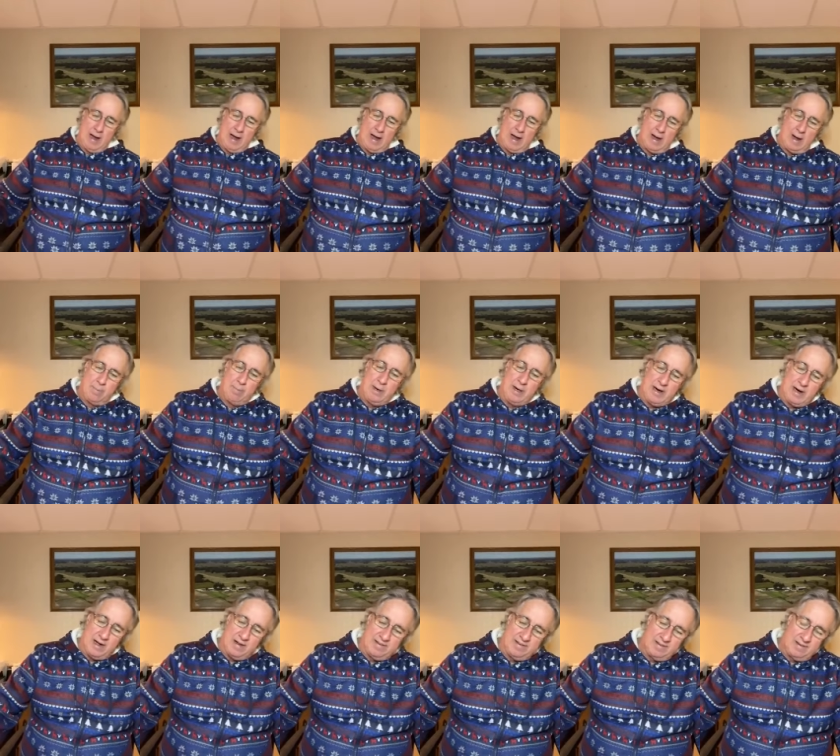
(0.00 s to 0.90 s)
uh,
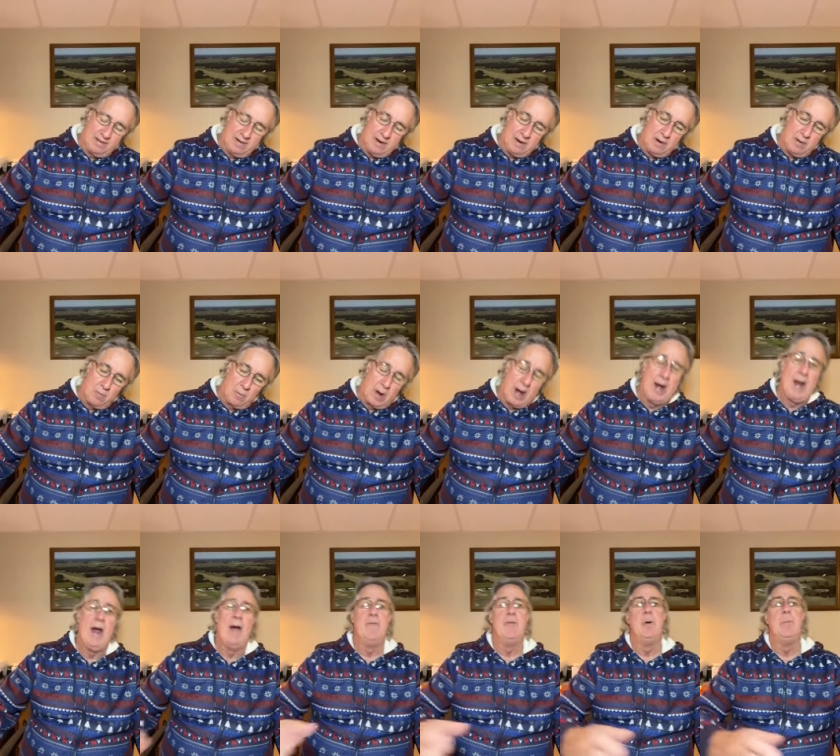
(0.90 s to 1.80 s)
because
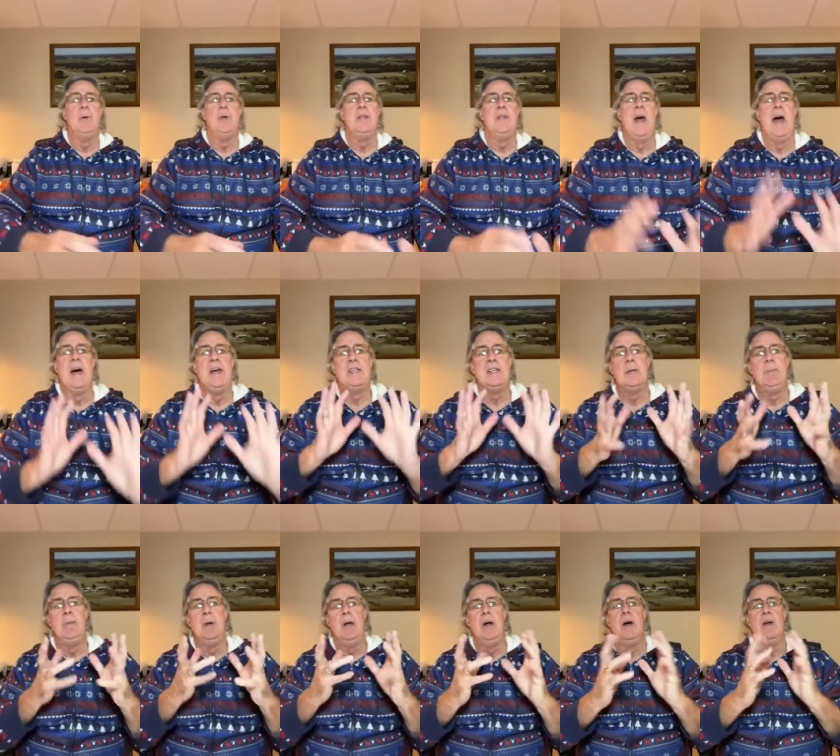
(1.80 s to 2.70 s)
right after
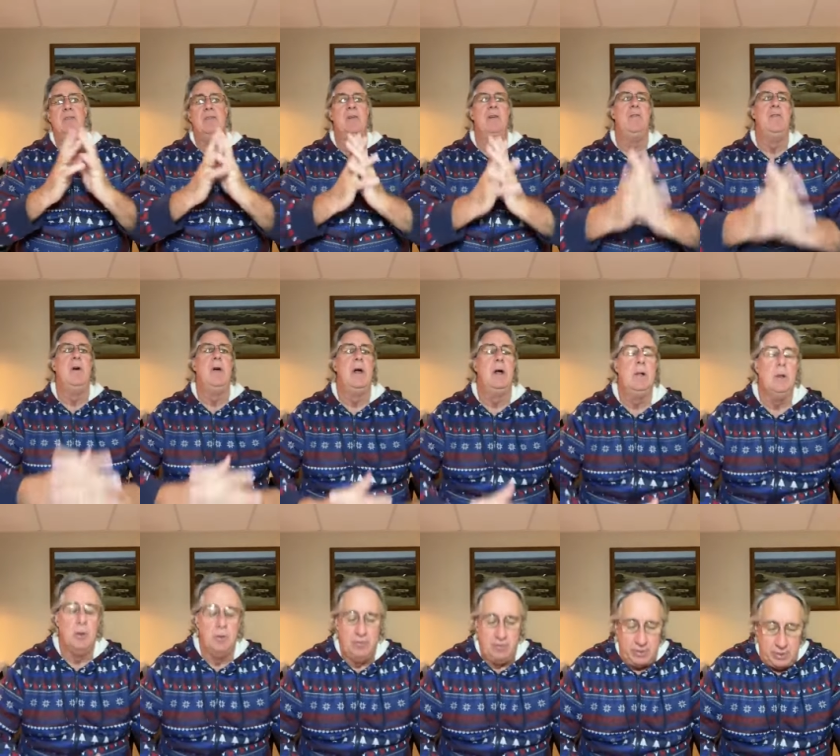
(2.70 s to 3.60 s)
potassium, because they're very
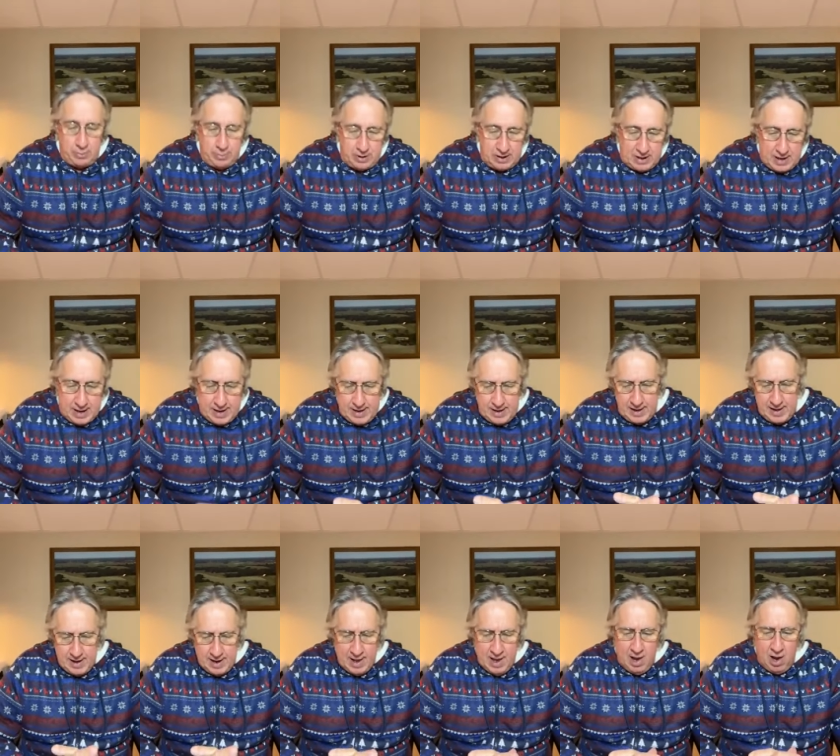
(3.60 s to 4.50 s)
closely
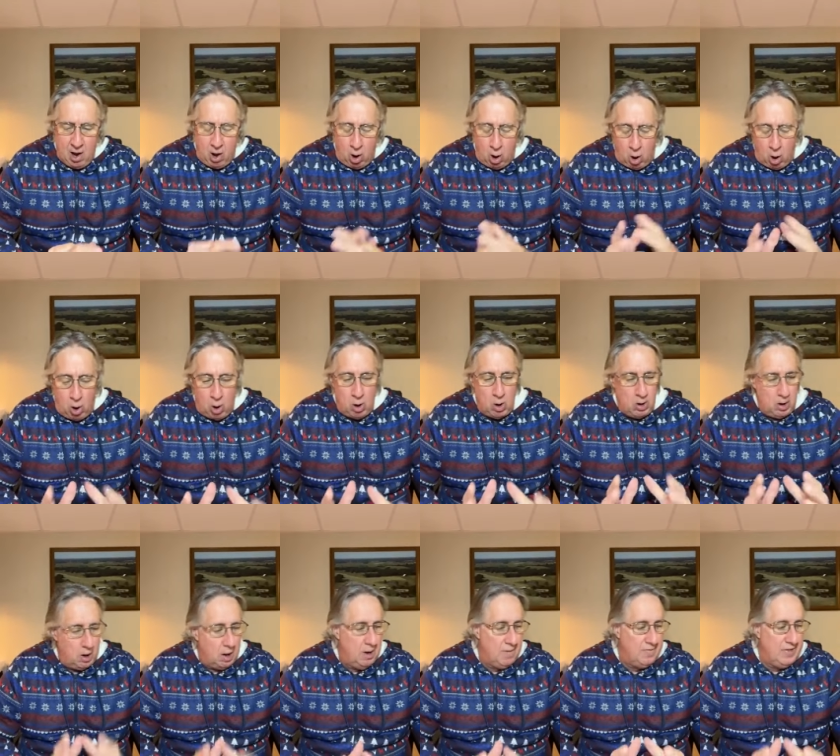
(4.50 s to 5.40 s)
related.
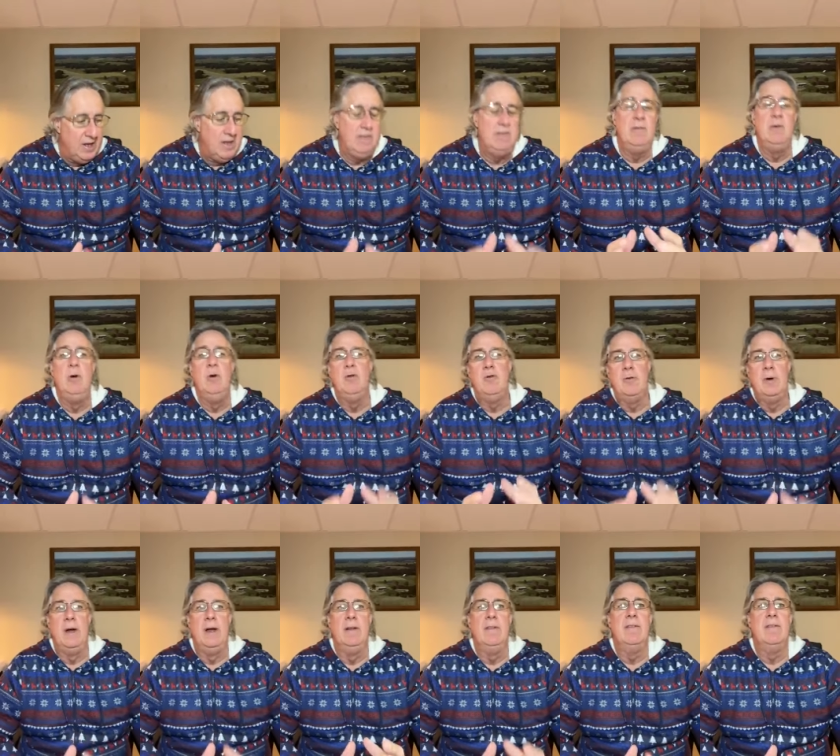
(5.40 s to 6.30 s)
All of these
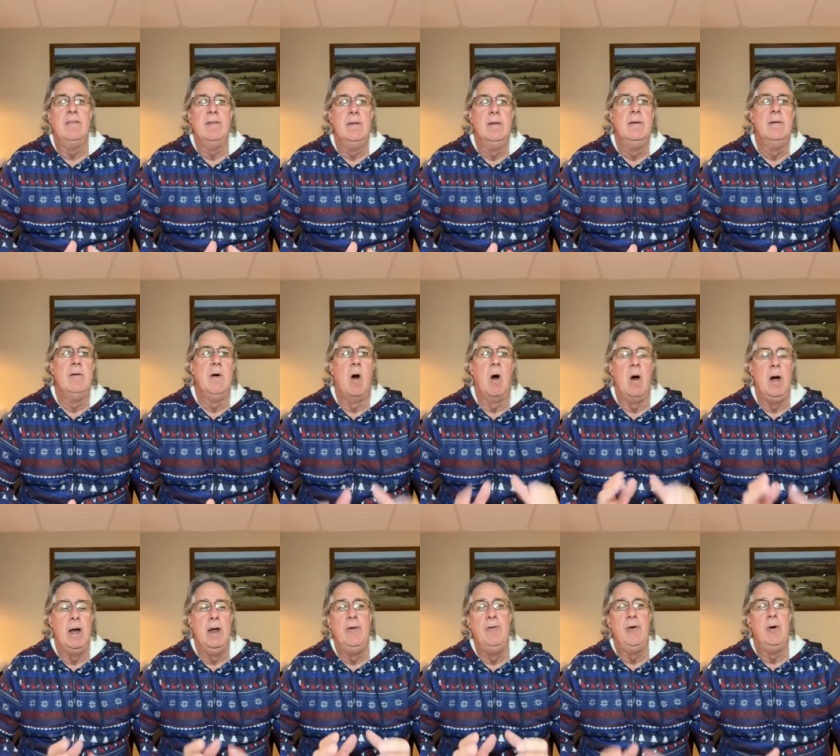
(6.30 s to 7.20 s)
nutrients
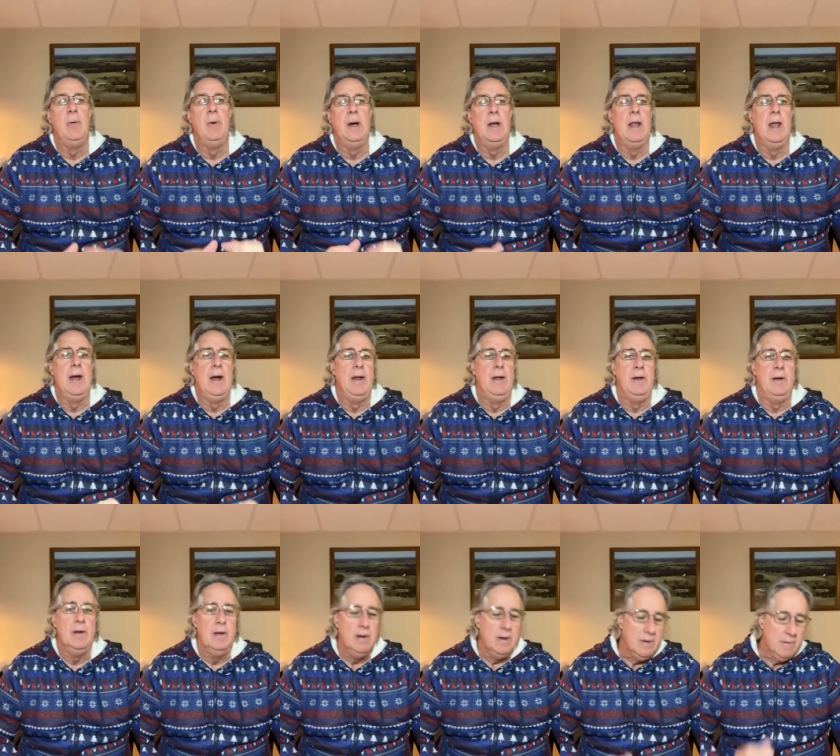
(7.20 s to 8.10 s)
are
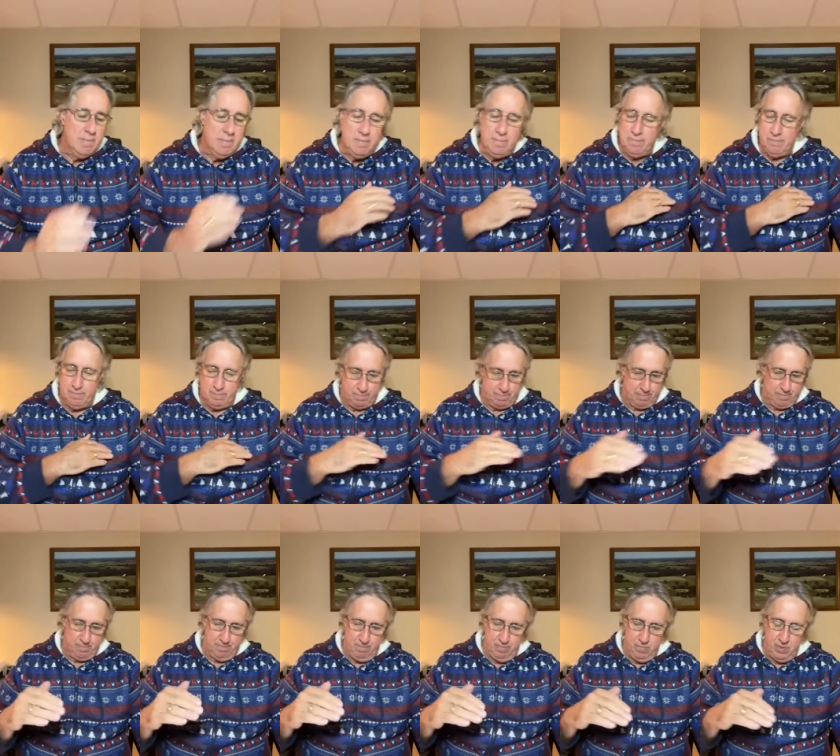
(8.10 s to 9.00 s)
interrelated.
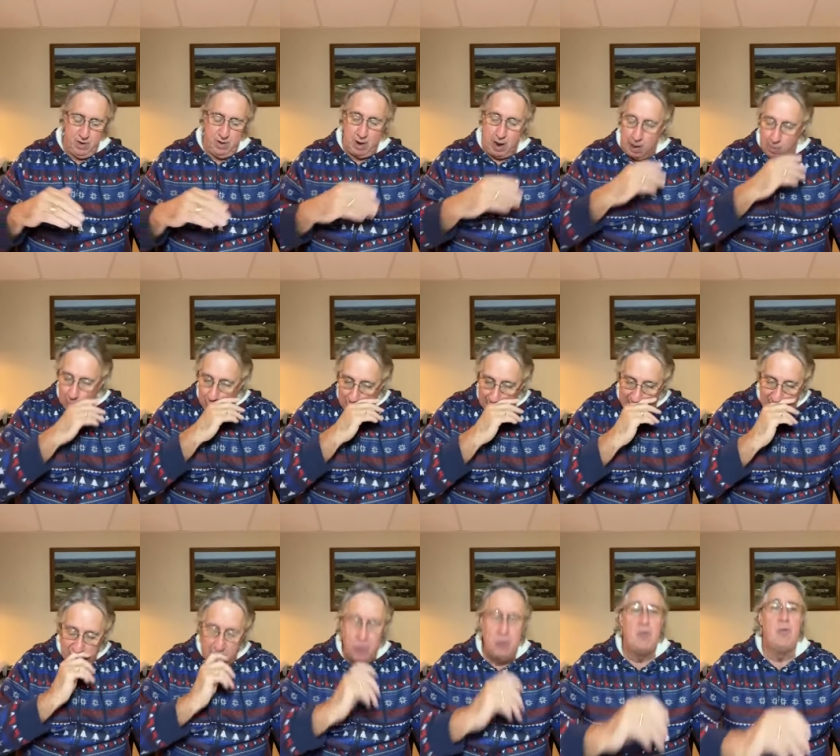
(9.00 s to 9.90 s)
A
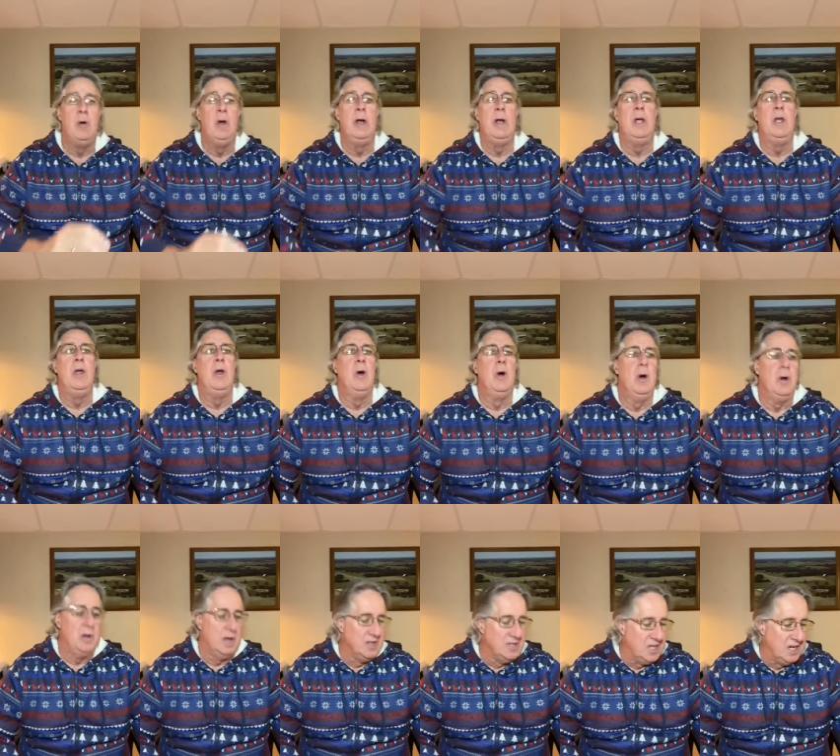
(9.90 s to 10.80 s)
one nutrient
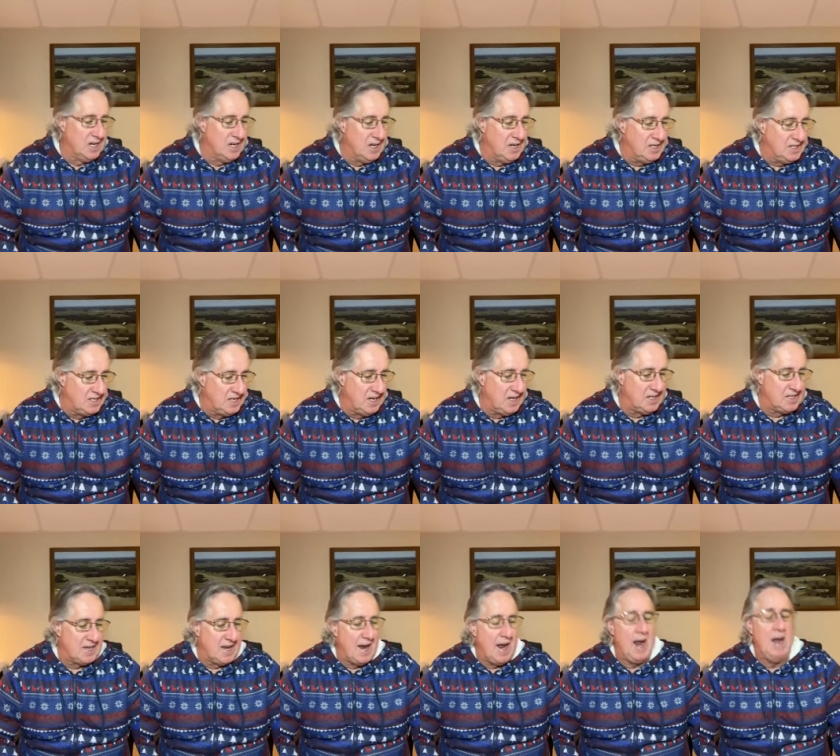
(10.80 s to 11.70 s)
cure doesn't
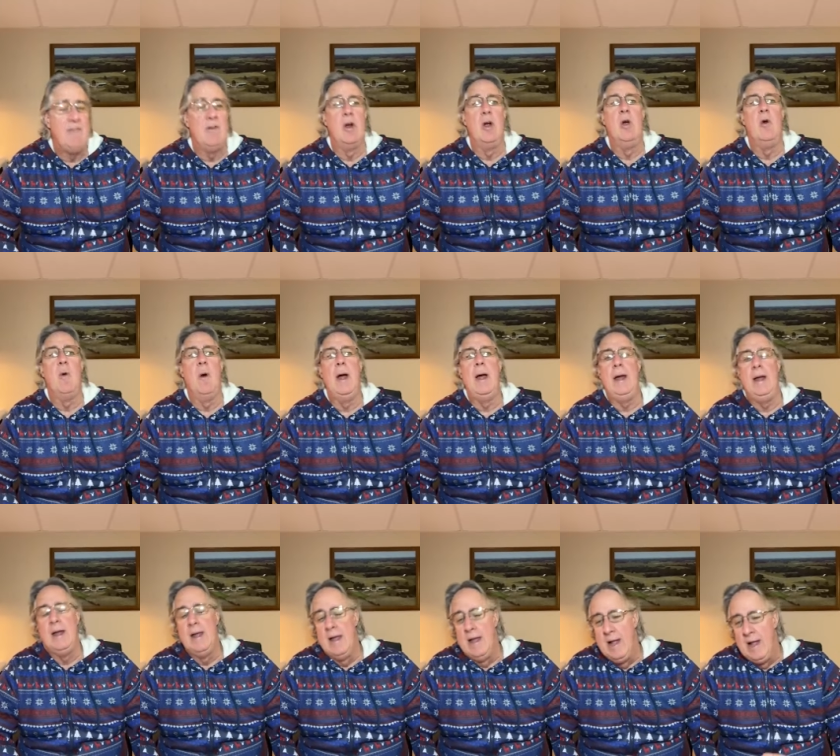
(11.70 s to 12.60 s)
exist, and I have a
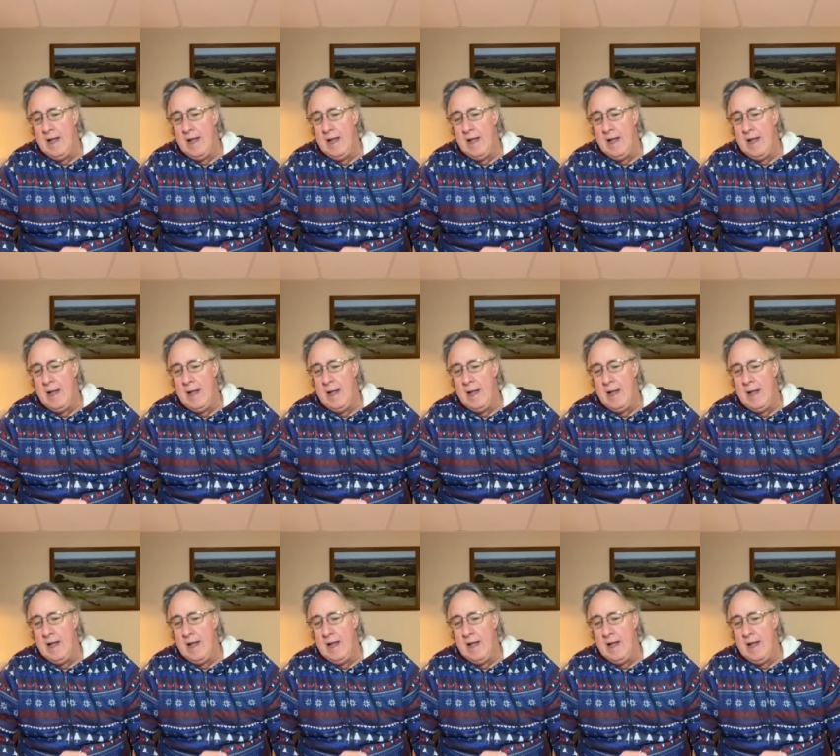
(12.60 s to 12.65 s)
great